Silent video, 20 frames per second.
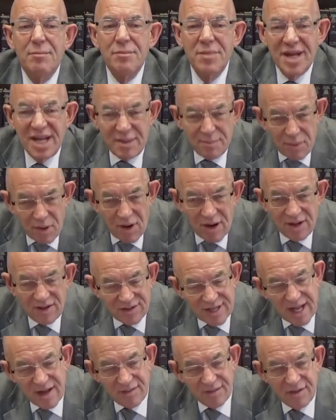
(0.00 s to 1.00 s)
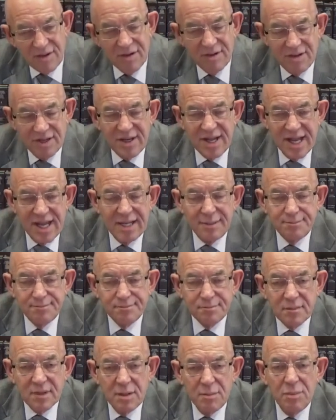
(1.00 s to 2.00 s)
many parties out there today
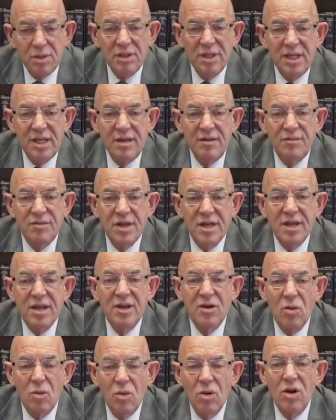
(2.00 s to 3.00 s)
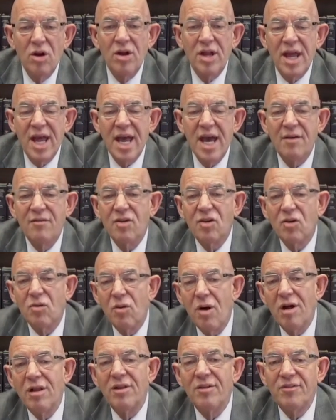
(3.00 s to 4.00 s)
believe that in order to have a
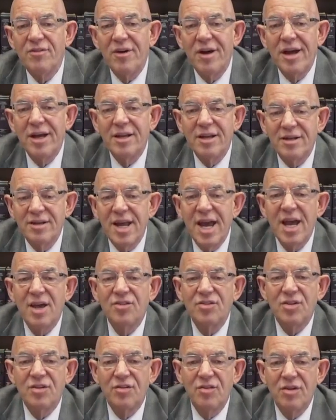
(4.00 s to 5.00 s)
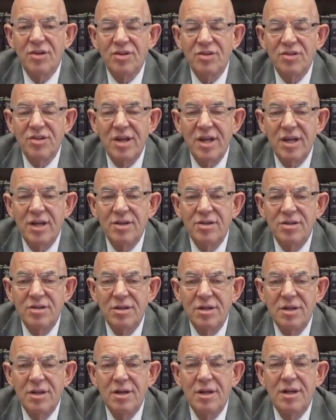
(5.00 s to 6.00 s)
qualified tax deferred exchange,